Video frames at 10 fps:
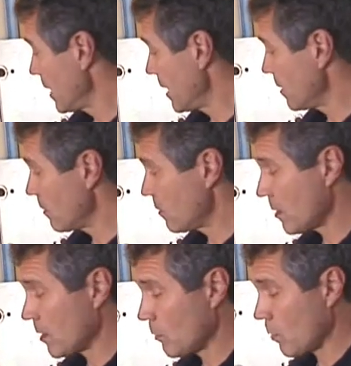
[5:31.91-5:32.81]
And
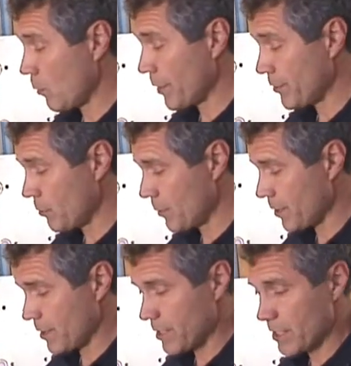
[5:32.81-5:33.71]
what we do
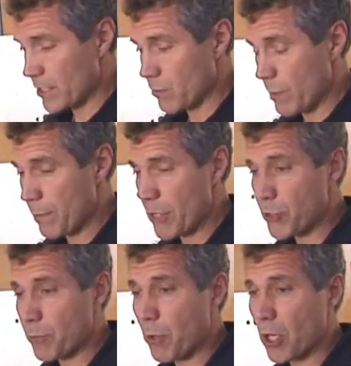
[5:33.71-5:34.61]
with this is we
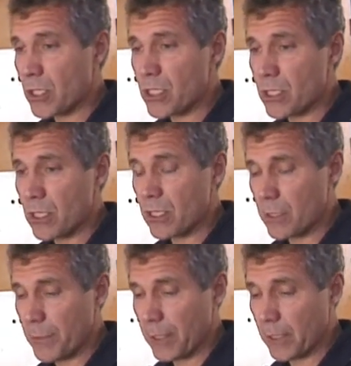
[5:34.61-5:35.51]
measure parts
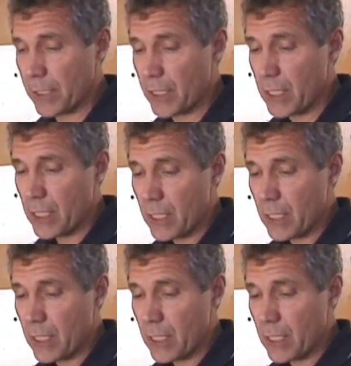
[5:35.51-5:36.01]
typically